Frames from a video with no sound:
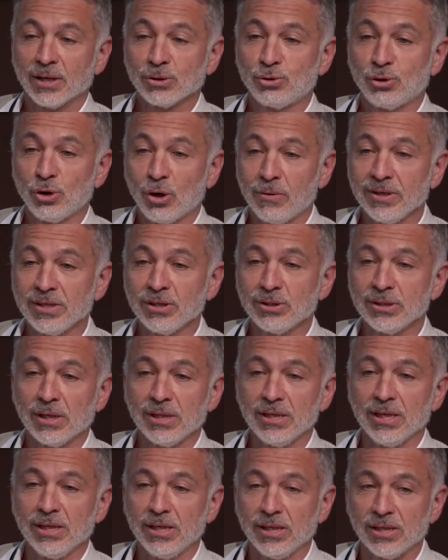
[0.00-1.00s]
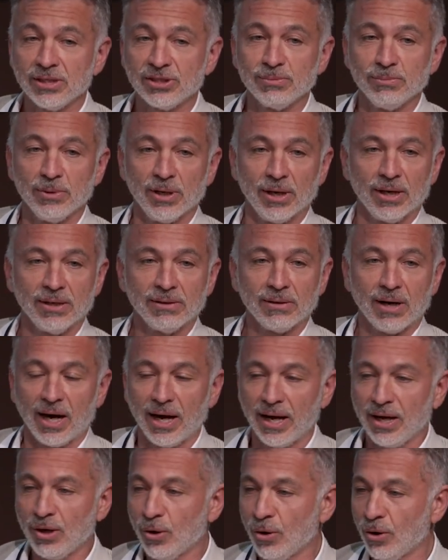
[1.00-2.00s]
Growing in Izmir,
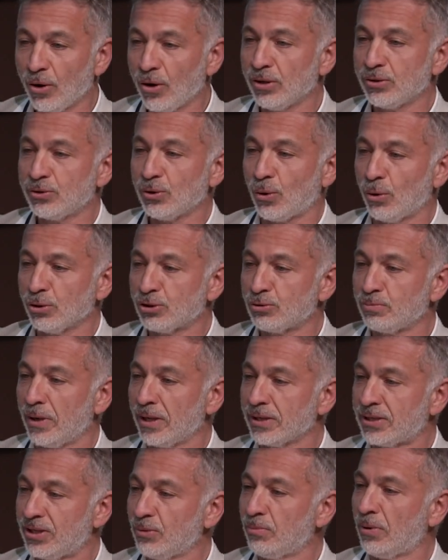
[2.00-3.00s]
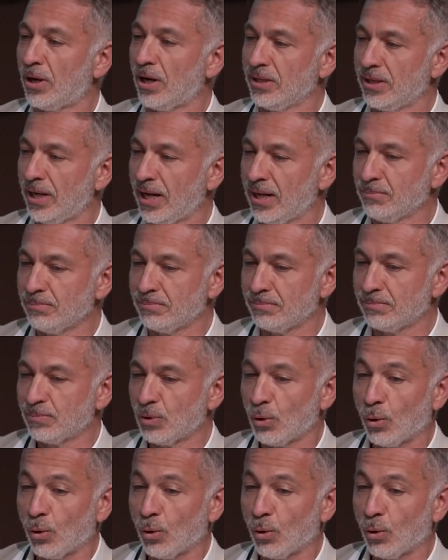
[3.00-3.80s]
I heard Osman Kibar name